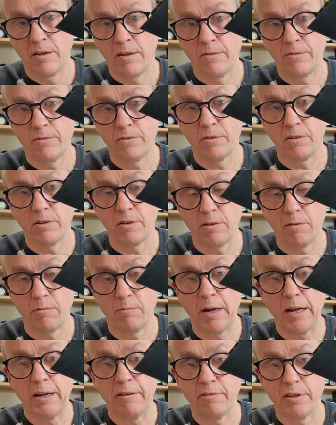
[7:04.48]
for
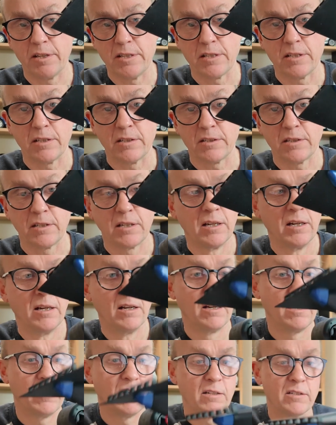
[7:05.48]
many reasons.
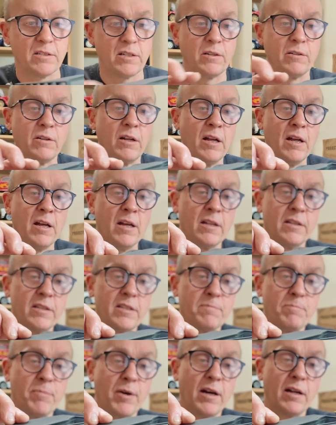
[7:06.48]
So
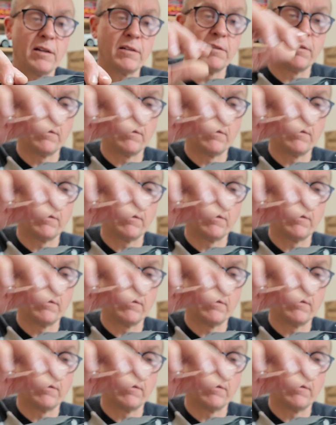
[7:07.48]
this part,